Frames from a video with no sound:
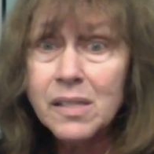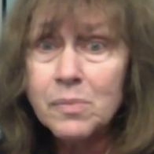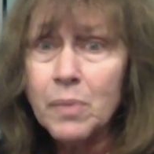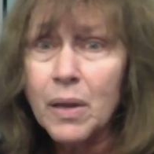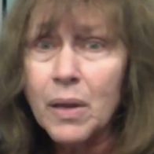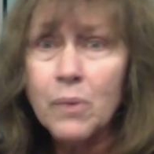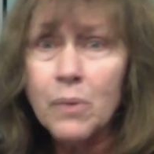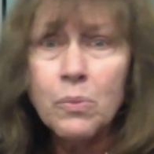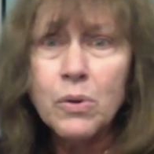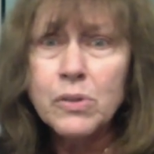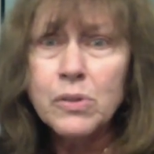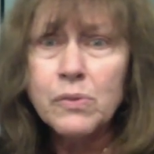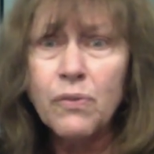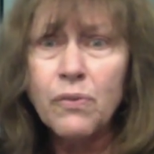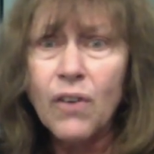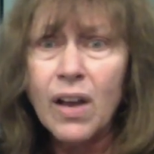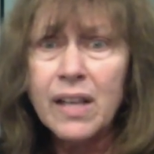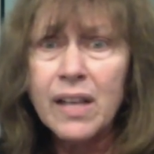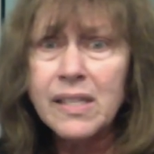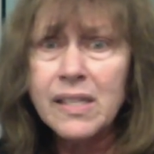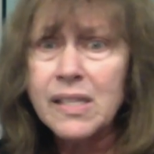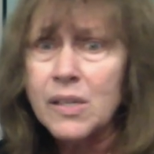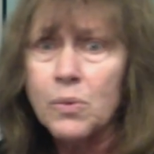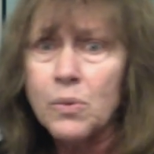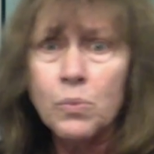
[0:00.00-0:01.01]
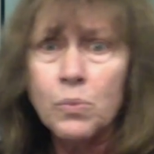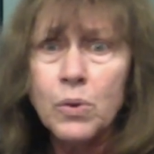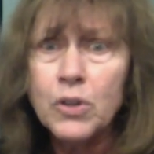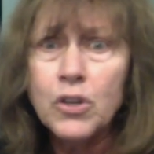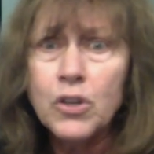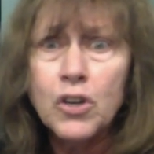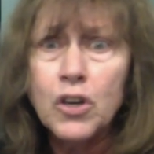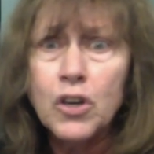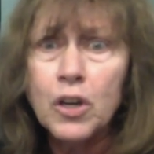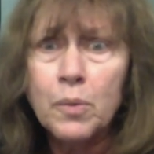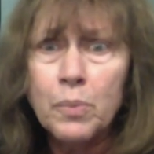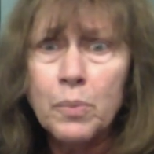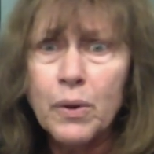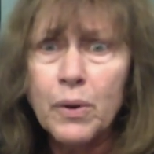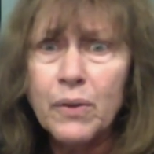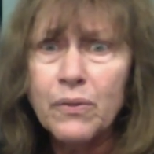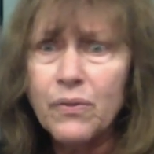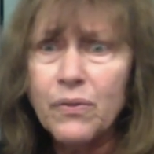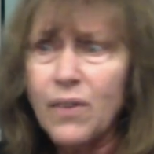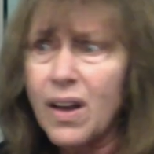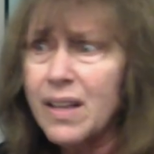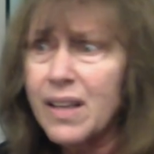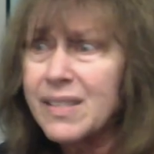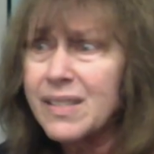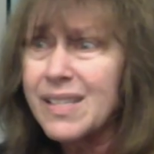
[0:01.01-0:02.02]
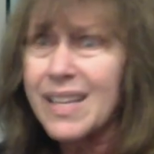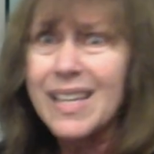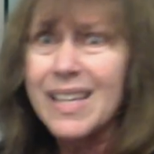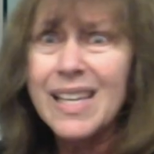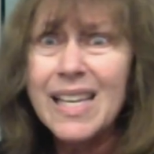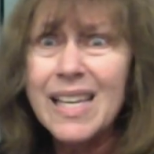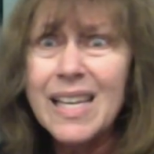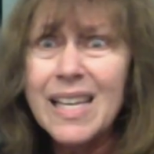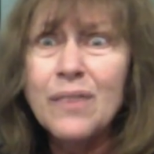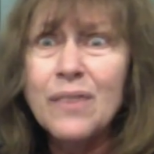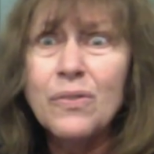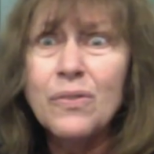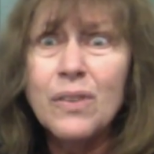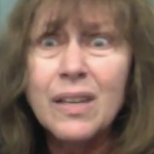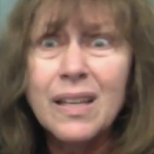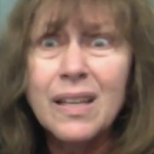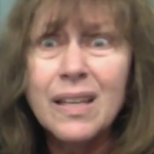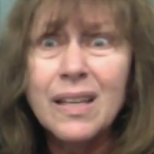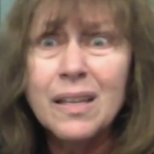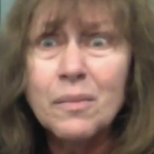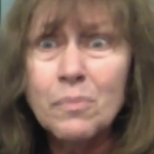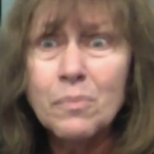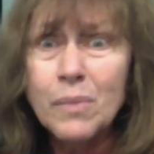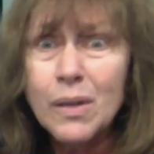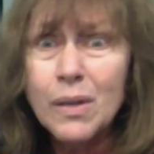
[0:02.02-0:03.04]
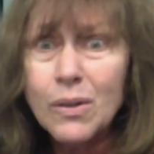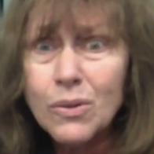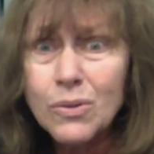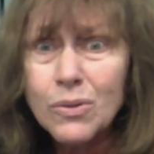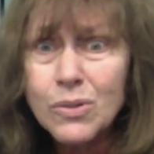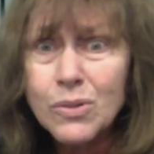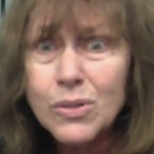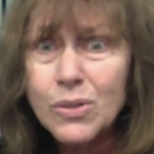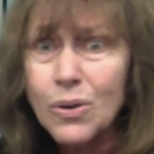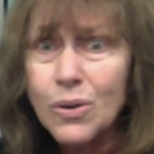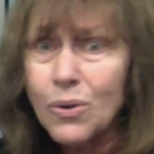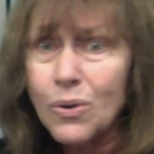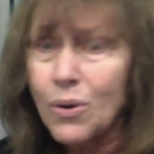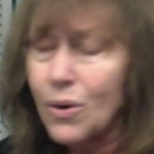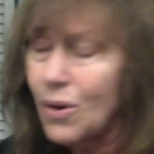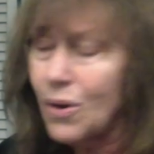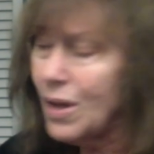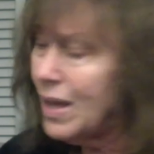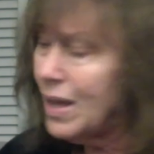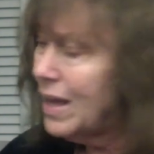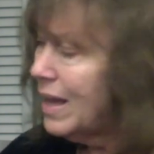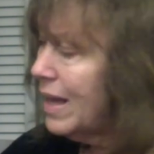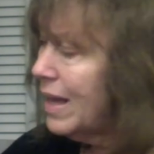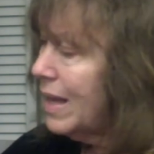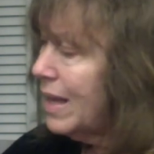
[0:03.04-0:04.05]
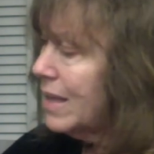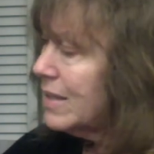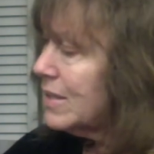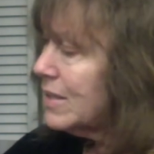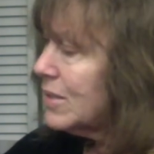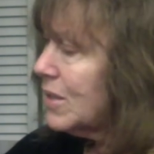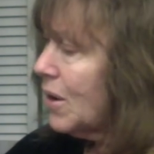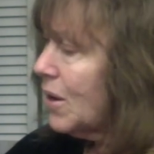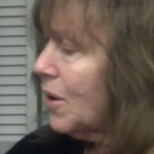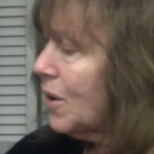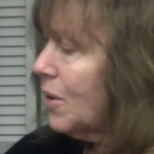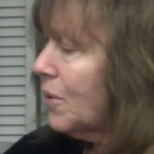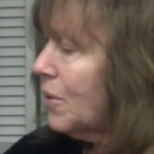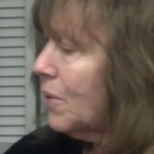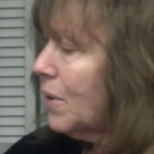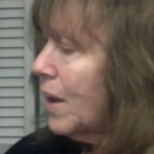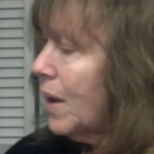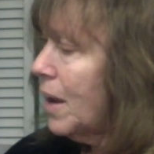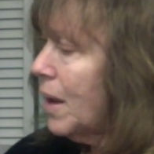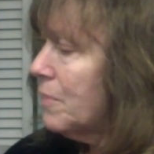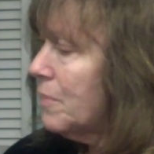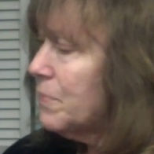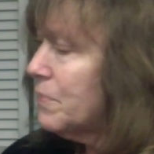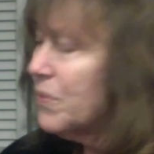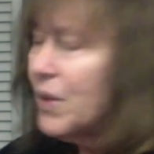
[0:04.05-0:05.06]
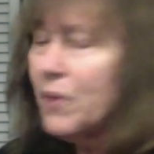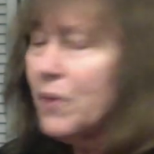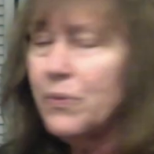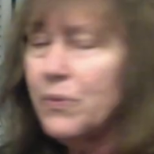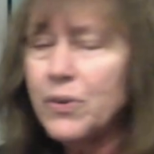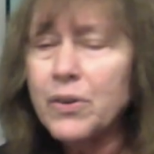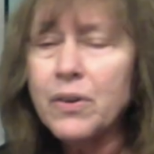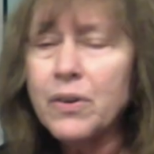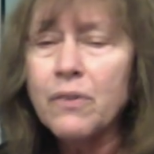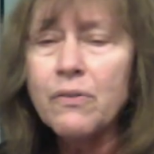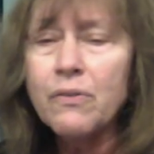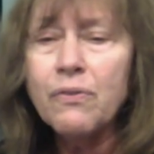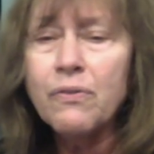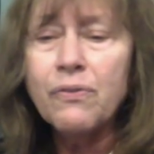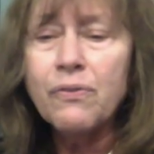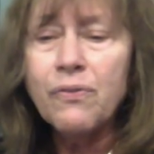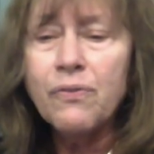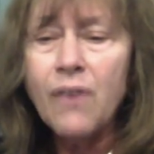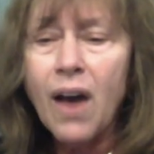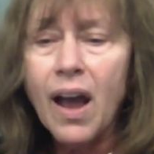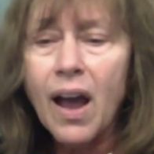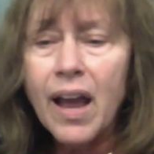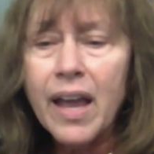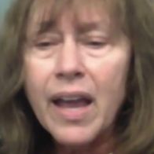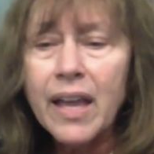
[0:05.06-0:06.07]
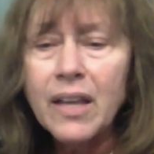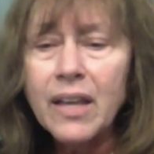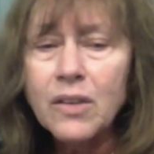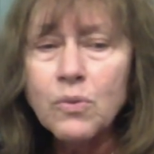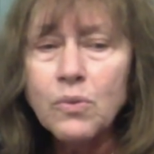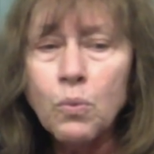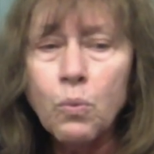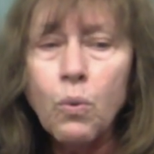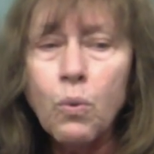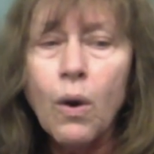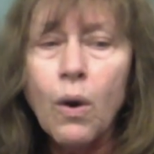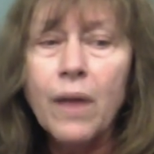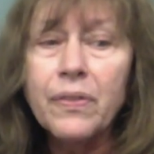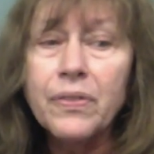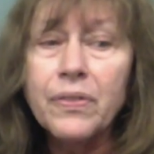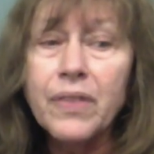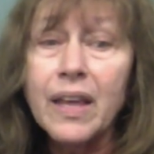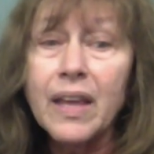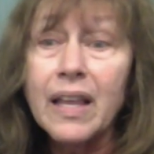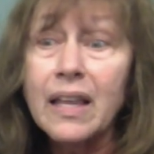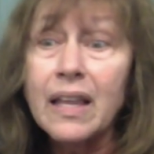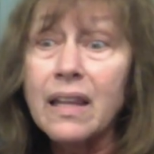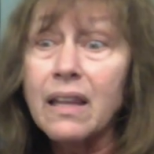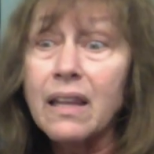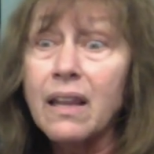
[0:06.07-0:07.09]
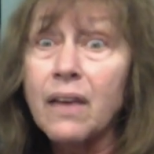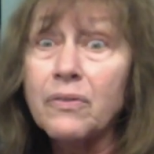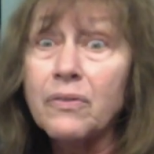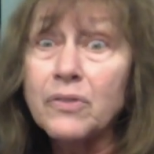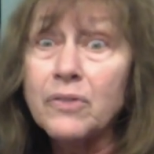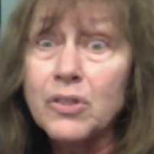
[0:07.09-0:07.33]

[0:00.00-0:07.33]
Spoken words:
me, "Where's Fonzie? When are you going to bring Fonzie?" Even in middle school. So if you can find what they love to